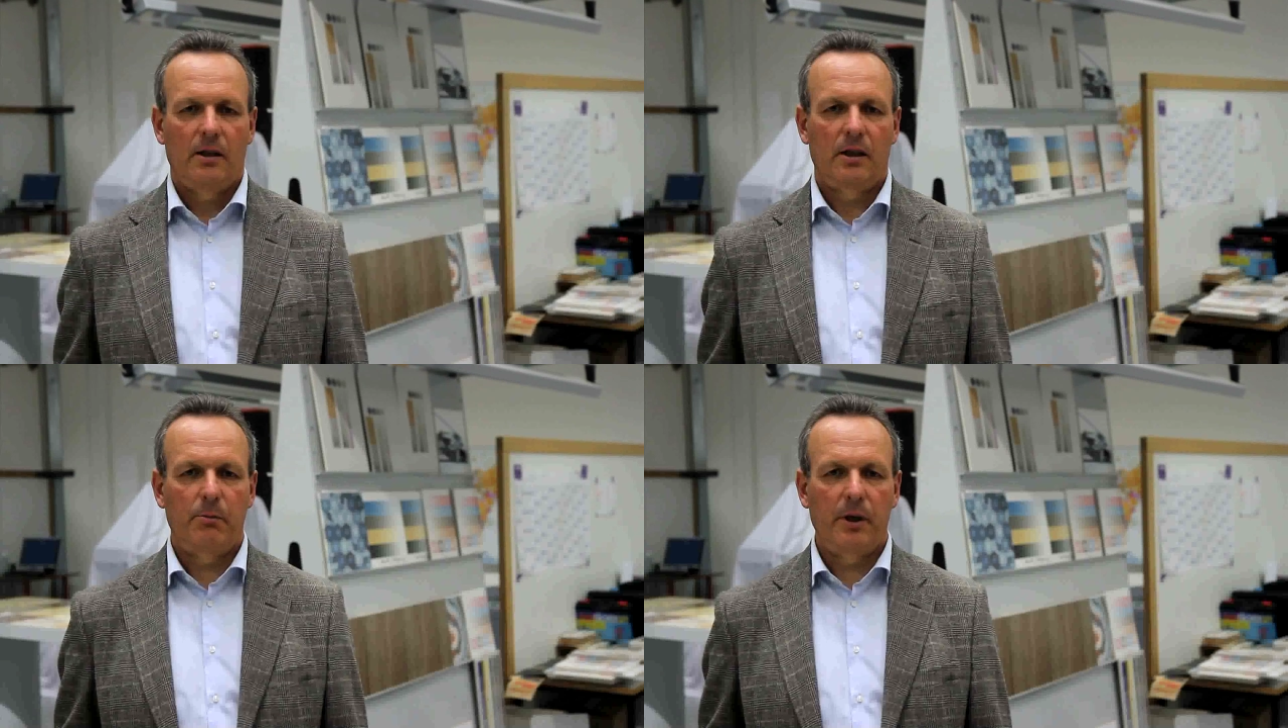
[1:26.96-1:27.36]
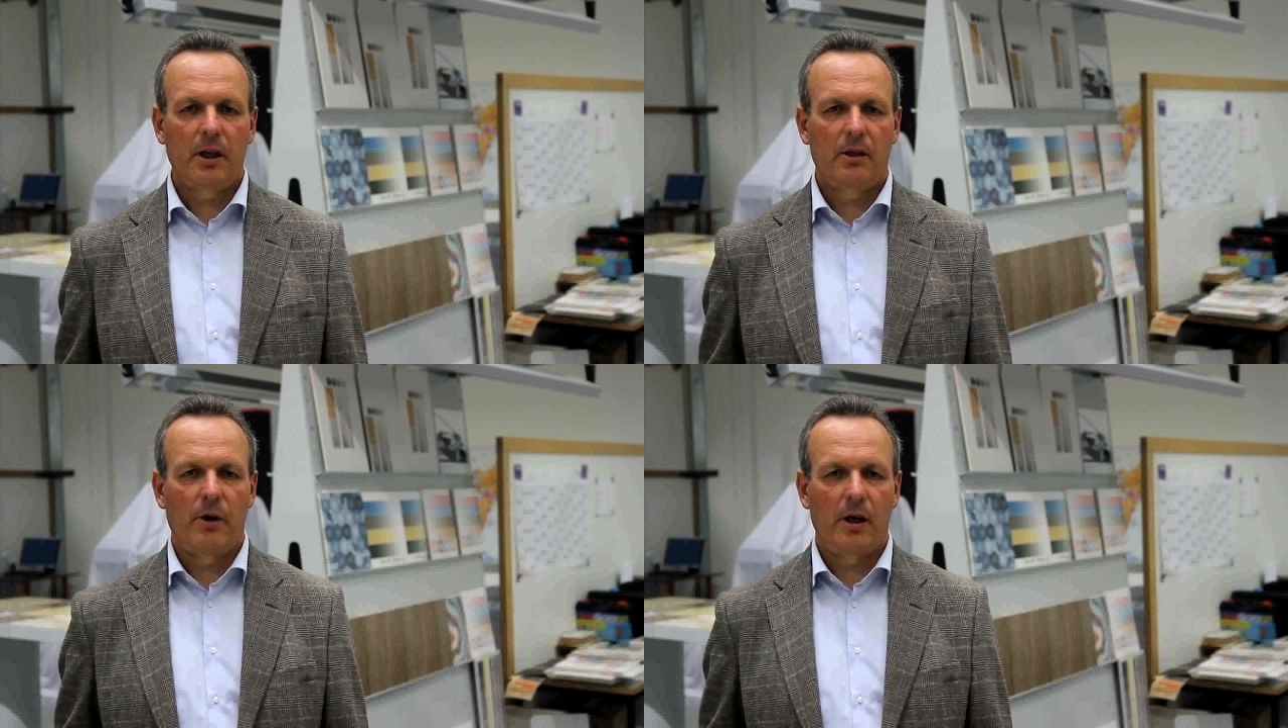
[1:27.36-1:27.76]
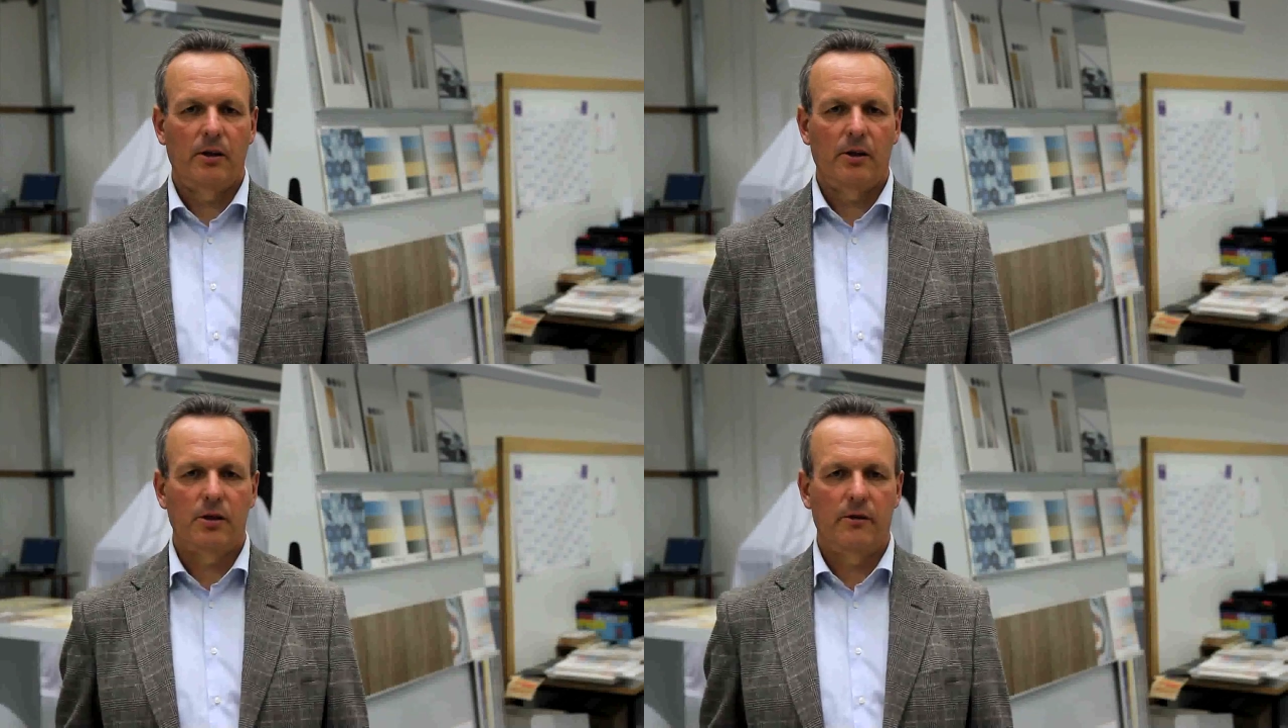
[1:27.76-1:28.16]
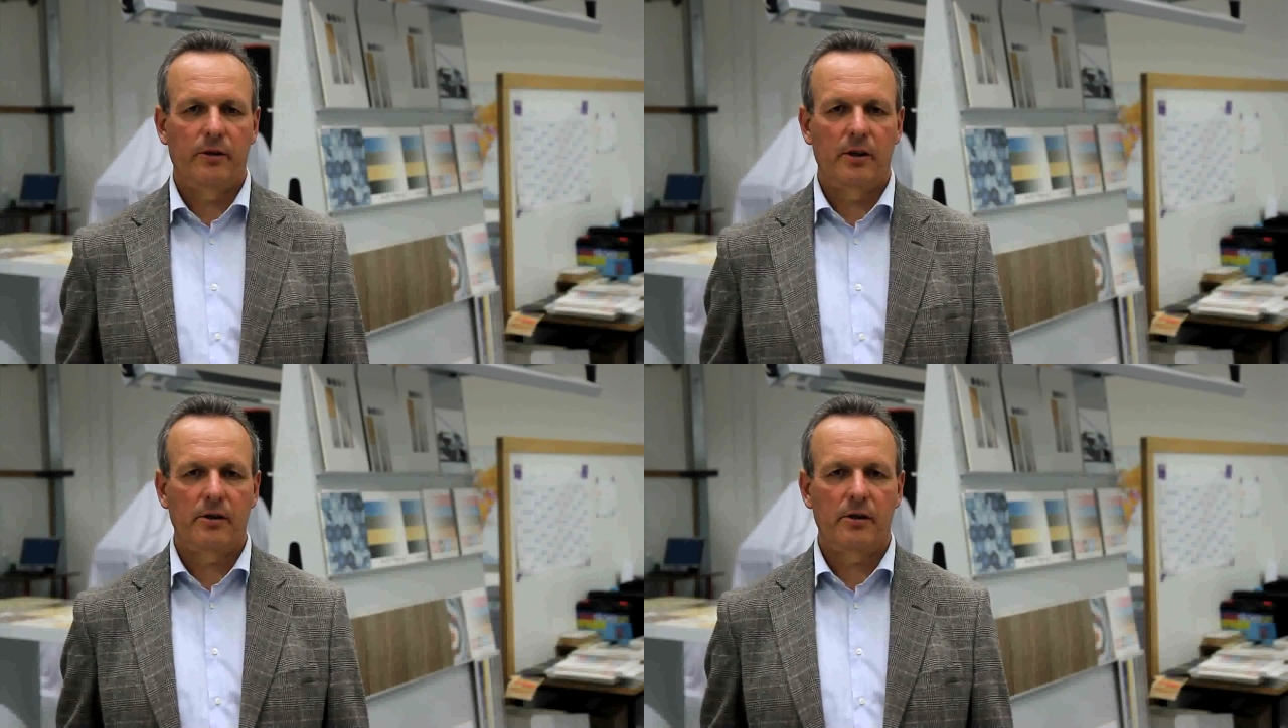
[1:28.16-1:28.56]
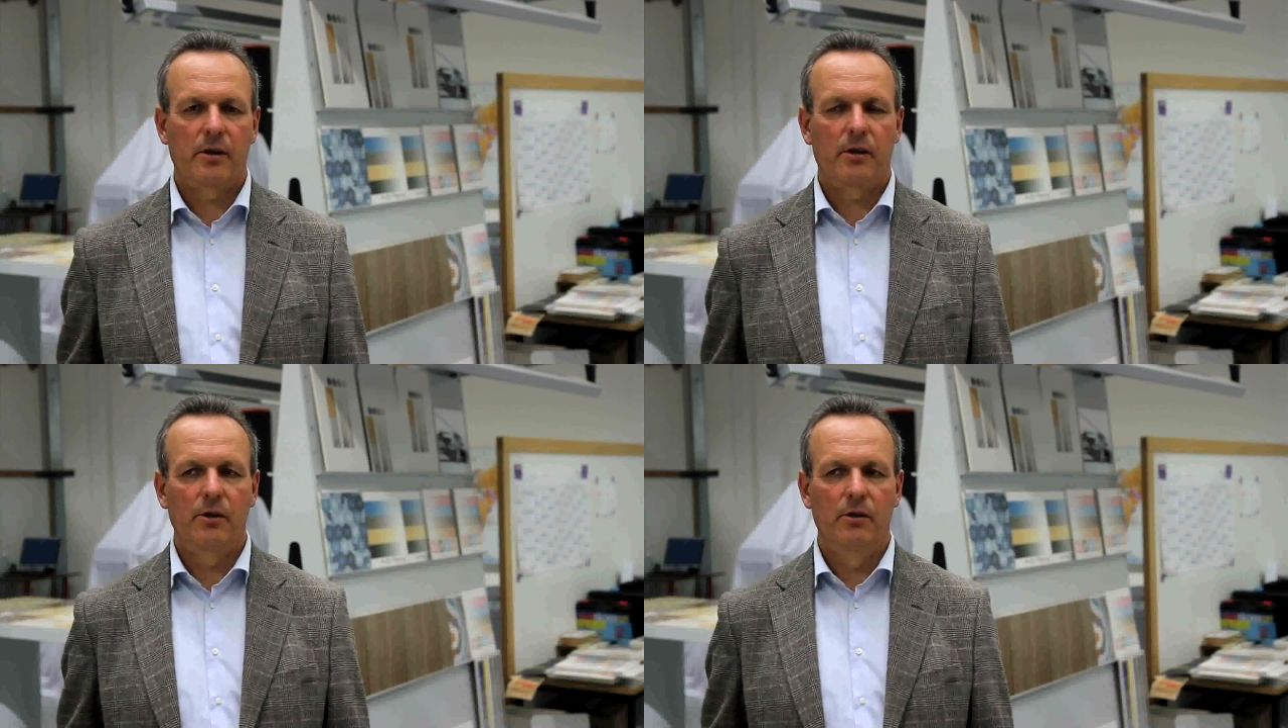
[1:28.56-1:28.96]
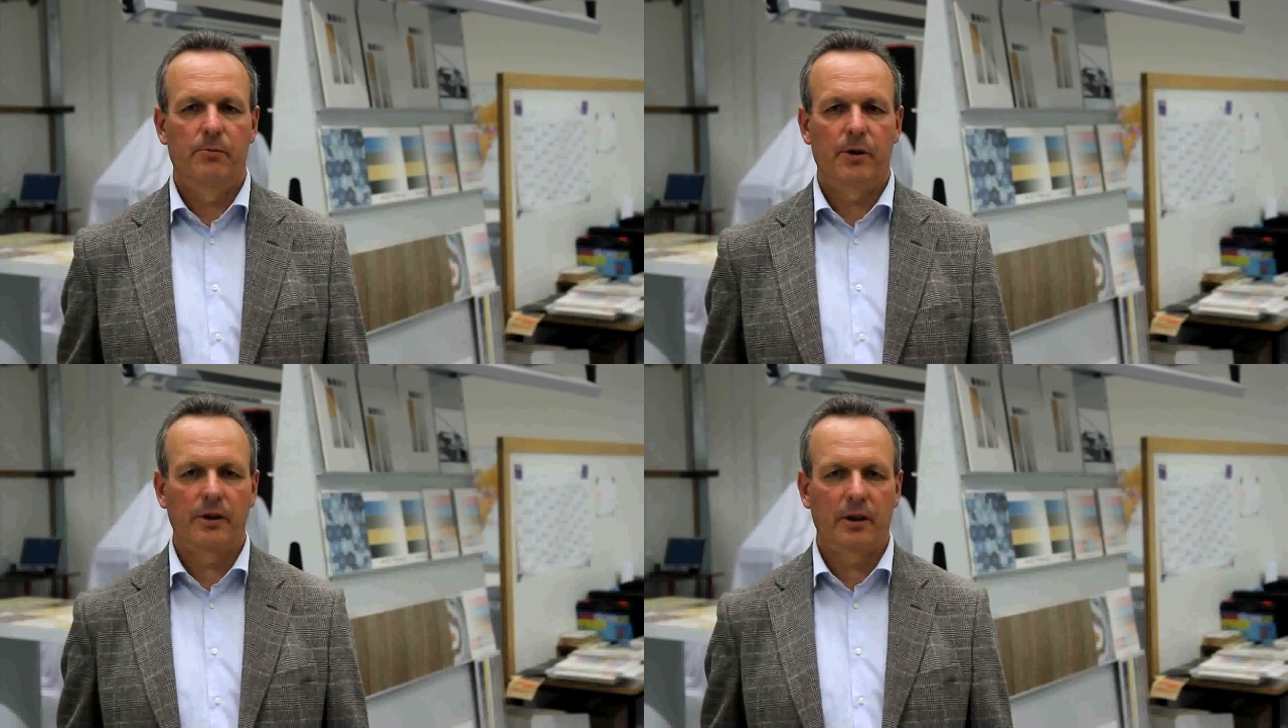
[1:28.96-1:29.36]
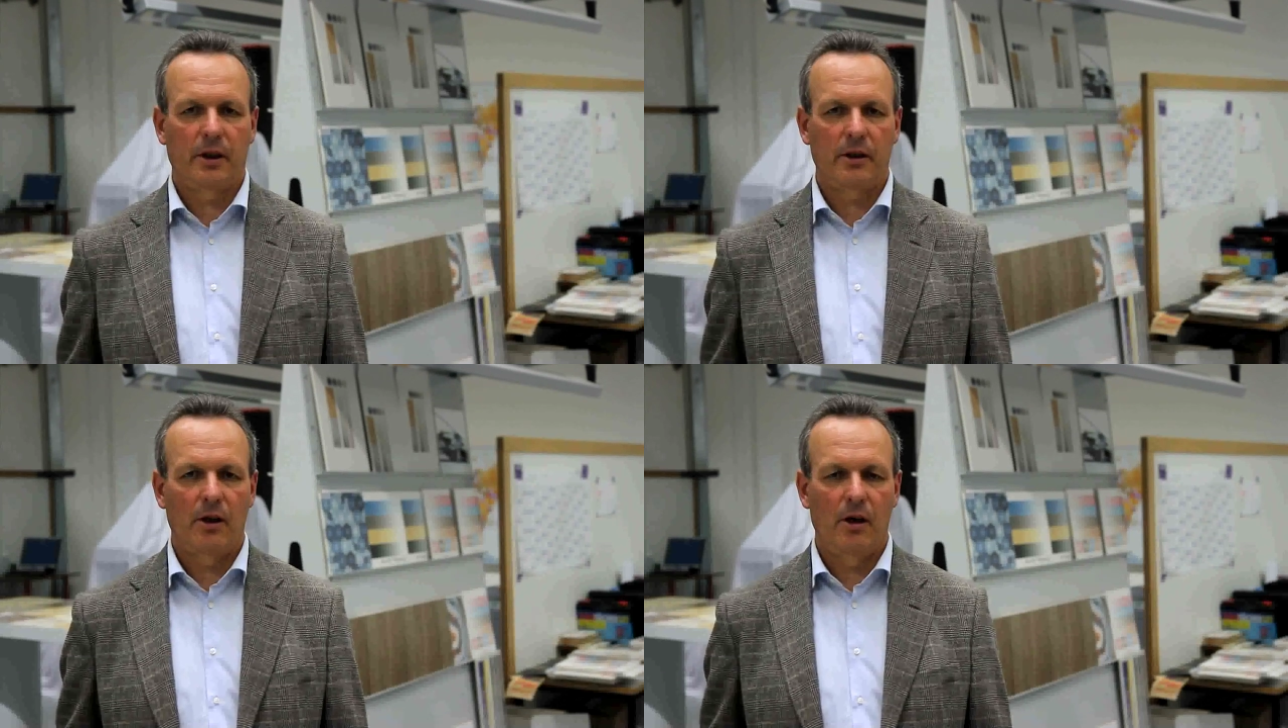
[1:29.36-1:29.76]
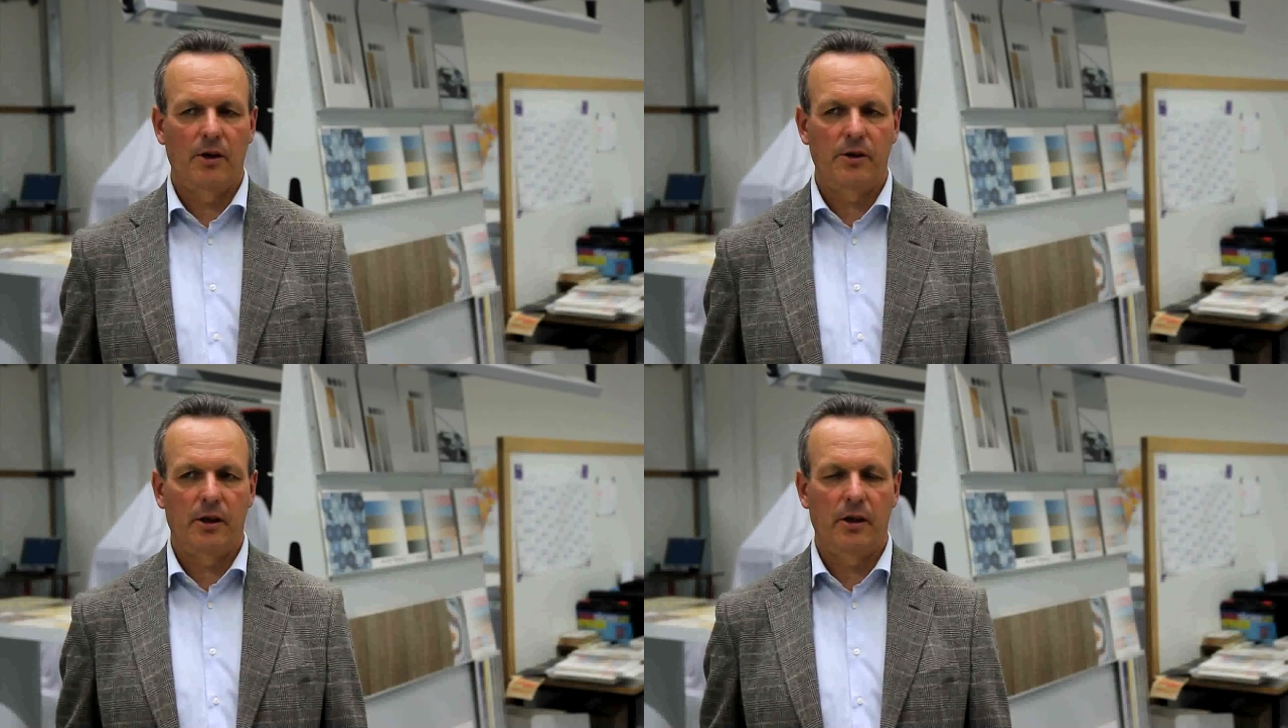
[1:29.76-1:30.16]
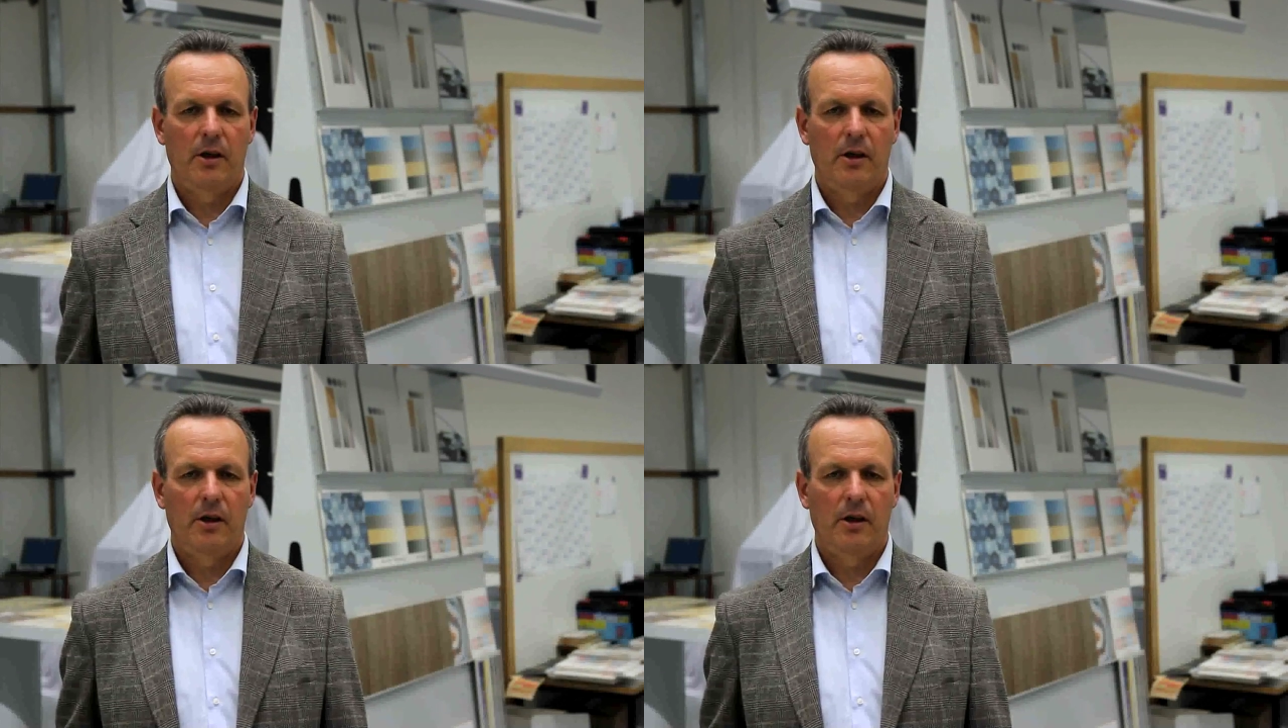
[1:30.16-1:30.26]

The big advantage of this new printing technology,